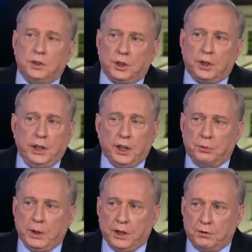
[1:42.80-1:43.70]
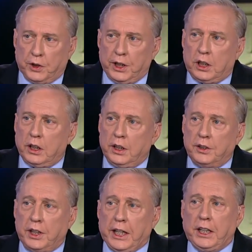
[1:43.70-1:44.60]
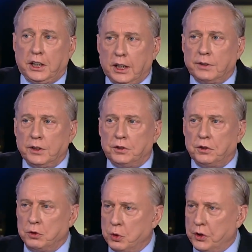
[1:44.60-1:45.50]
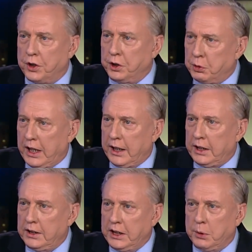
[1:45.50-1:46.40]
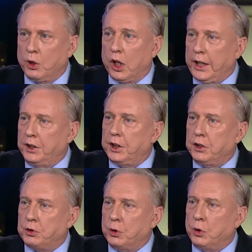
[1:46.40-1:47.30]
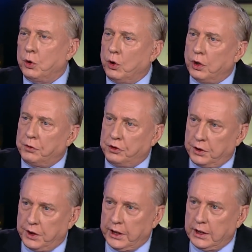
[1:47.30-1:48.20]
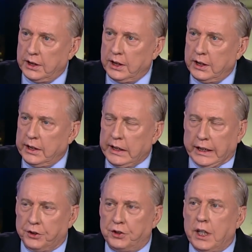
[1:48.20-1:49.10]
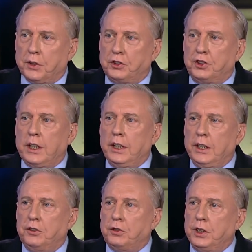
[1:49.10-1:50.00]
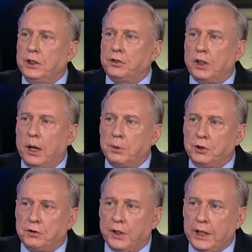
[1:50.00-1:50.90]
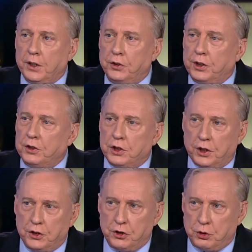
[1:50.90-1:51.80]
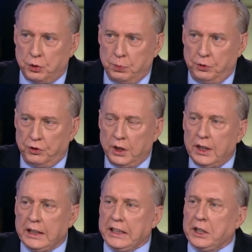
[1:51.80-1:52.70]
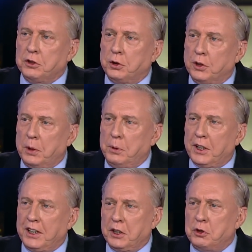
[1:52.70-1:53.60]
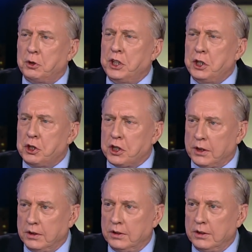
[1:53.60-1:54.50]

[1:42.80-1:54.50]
in Turkey has made it very clear that he covets northern Iraq. He would like to control all of Syria. He is now sending Sunni Islamist fighters and Turkish troops into Libya and Tunisia.